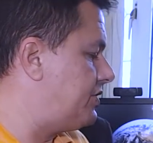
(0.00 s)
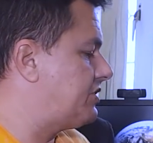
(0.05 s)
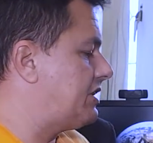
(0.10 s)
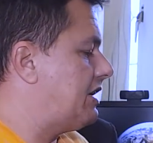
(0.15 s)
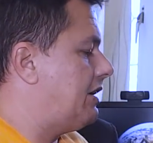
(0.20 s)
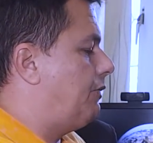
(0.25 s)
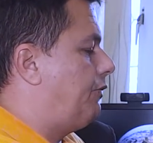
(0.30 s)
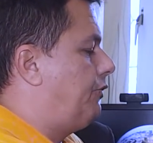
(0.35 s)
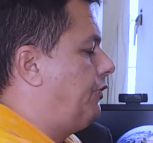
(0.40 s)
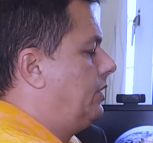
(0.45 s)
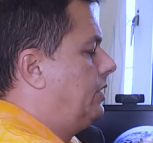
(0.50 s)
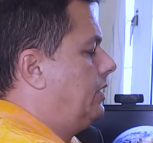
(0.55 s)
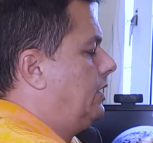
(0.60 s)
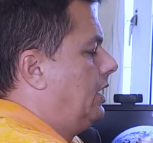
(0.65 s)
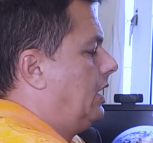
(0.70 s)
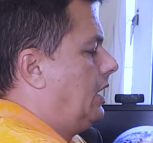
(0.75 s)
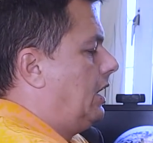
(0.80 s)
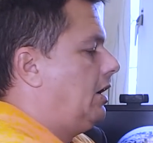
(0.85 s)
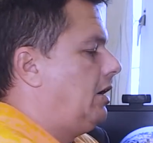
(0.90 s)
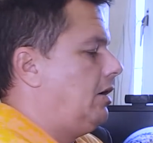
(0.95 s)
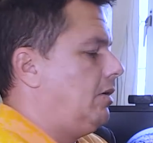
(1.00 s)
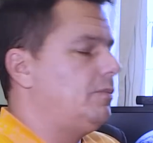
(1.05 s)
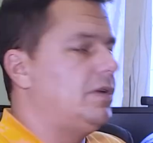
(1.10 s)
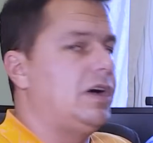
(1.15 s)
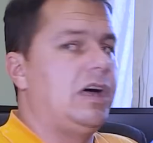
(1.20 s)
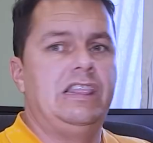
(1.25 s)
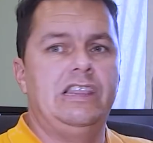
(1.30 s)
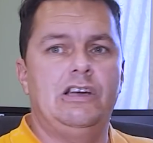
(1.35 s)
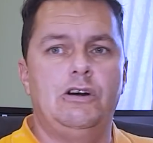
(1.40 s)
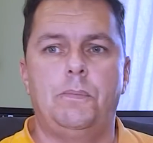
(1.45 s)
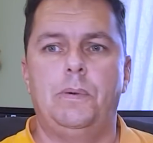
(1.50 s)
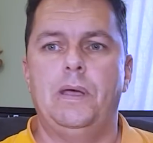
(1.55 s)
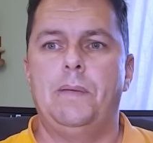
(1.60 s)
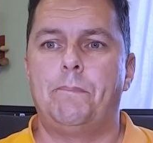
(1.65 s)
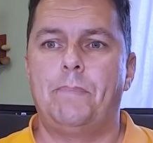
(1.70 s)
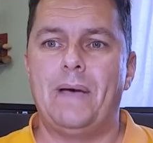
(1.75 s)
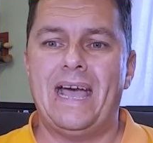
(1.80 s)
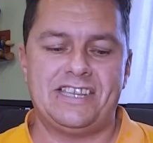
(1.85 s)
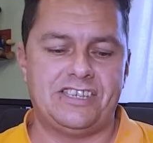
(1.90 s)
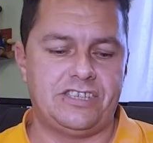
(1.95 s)
yourself a little
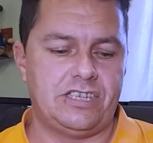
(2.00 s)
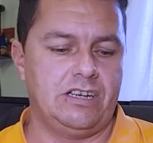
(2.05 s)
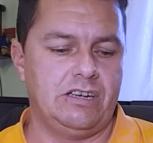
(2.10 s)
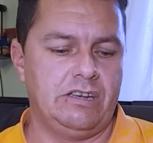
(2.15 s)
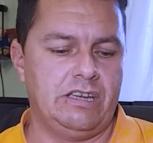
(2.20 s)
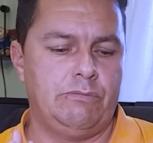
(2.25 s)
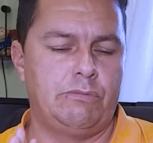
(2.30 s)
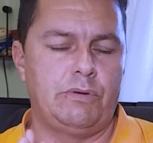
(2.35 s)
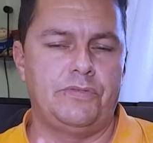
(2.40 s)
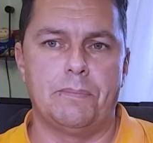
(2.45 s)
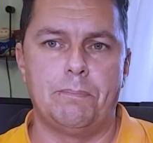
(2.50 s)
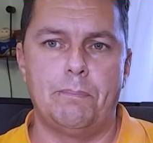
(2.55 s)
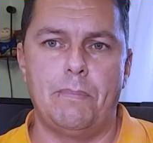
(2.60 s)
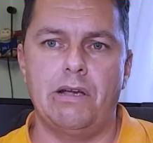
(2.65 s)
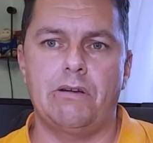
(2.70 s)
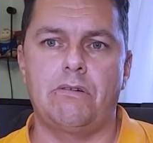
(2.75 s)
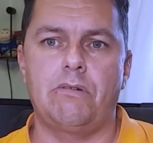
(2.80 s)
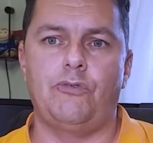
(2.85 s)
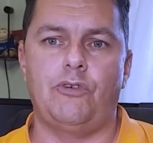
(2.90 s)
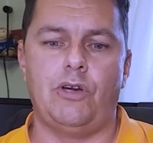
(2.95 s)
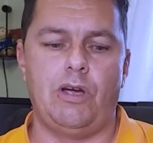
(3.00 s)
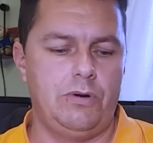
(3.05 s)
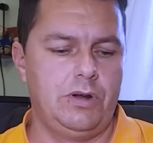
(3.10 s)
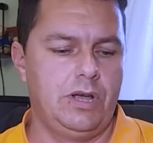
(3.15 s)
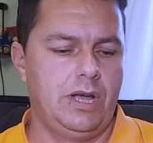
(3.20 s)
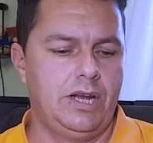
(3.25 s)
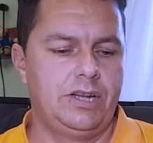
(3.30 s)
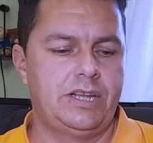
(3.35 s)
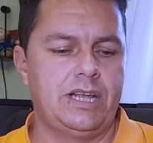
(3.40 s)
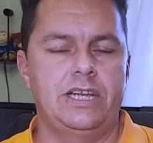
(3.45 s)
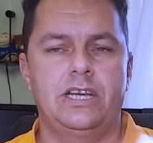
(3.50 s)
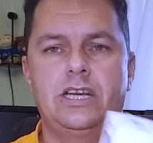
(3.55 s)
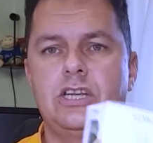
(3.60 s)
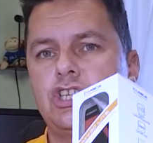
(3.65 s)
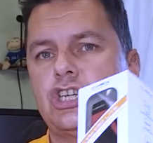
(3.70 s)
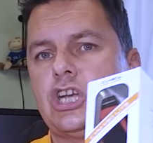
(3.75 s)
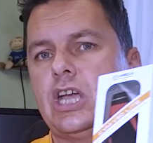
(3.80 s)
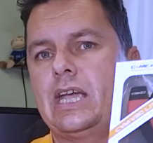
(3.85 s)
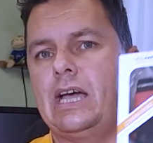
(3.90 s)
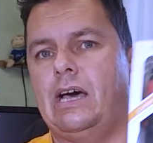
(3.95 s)
bit better with the microphone, then you
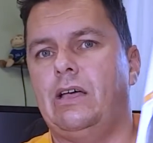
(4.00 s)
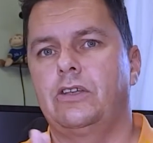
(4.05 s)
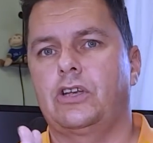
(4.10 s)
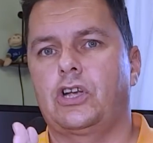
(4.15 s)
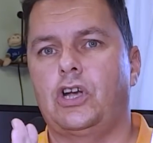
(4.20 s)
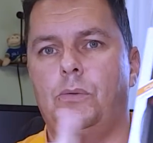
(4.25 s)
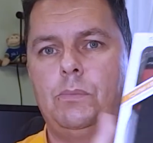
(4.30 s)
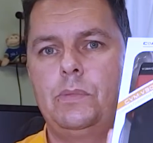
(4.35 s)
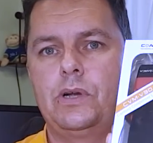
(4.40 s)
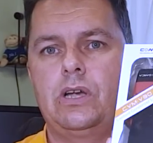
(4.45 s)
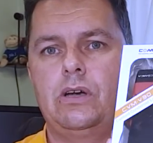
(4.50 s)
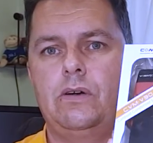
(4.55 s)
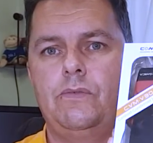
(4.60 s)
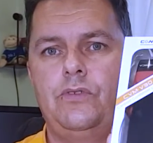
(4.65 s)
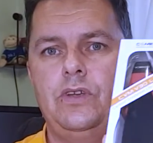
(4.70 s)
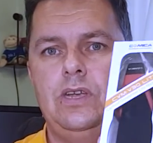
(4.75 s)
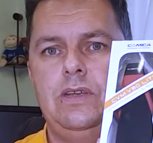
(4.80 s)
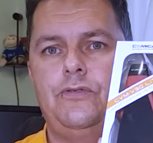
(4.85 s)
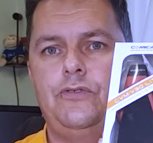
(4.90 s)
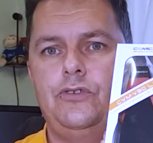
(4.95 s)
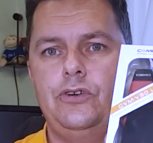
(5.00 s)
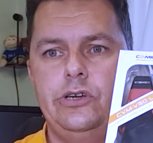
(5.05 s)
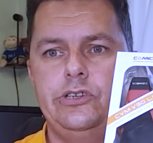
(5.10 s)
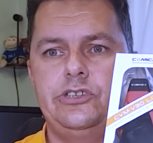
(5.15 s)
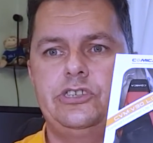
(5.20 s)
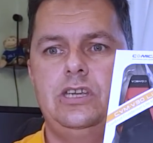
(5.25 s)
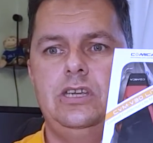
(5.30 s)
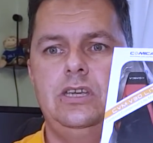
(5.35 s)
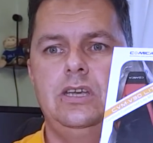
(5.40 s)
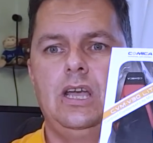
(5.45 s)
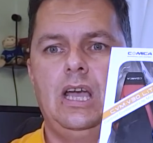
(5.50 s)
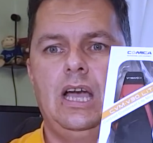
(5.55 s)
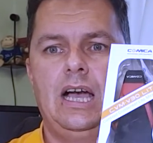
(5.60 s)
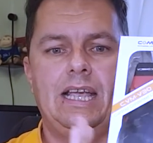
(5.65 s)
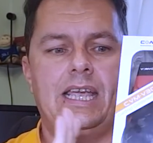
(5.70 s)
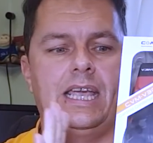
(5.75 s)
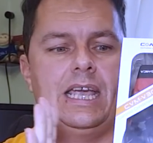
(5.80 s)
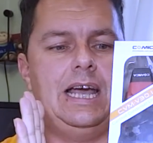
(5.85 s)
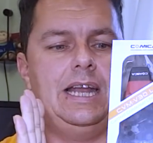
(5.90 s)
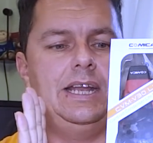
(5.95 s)
can check out the Comica V30.
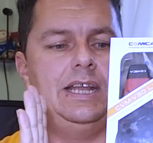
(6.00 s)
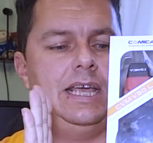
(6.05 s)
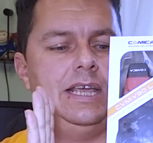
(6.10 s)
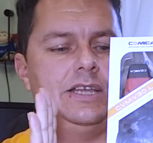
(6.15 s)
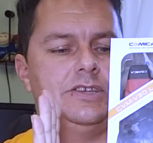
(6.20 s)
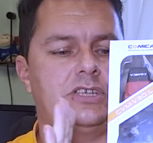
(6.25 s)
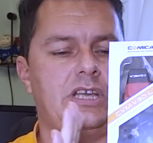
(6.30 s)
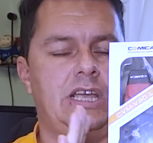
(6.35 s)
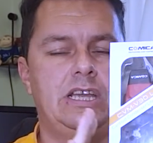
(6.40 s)
Again, it's